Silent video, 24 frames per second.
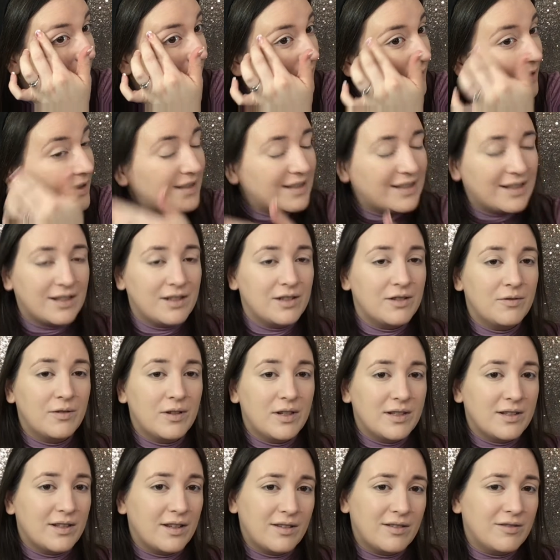
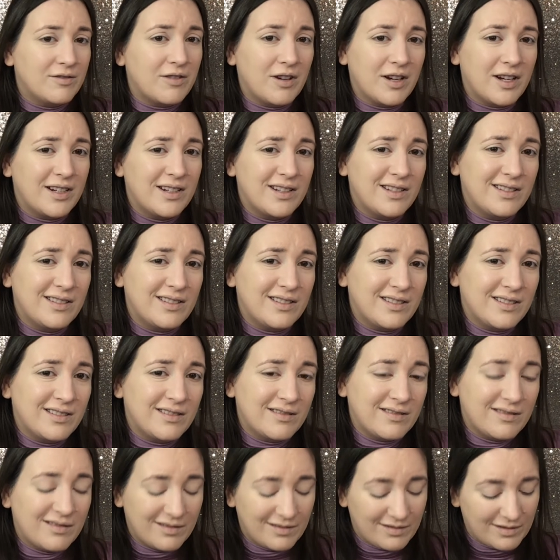accentuates all the dryness.
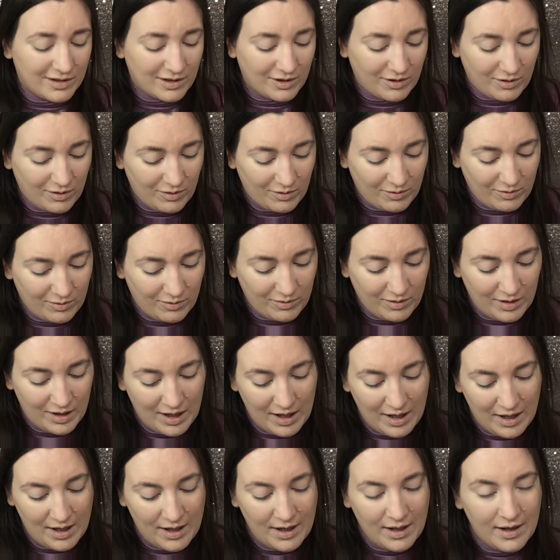So
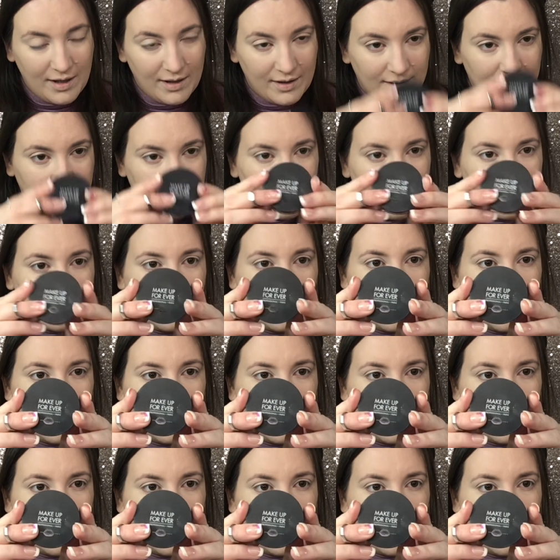this is the